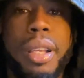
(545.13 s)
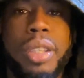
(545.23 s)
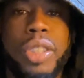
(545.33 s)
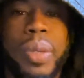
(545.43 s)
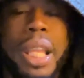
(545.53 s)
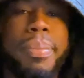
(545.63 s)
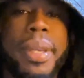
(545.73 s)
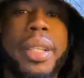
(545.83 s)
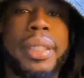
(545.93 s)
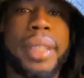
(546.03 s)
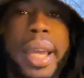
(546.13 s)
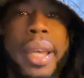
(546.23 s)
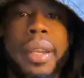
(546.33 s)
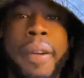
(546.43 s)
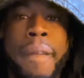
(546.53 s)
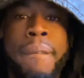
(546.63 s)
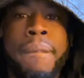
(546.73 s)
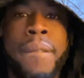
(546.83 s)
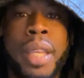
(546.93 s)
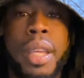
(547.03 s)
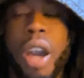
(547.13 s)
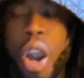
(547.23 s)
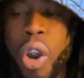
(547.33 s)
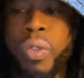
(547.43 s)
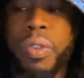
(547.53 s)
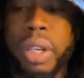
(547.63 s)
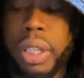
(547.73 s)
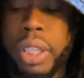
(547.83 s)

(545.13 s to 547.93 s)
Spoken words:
So with that being said, over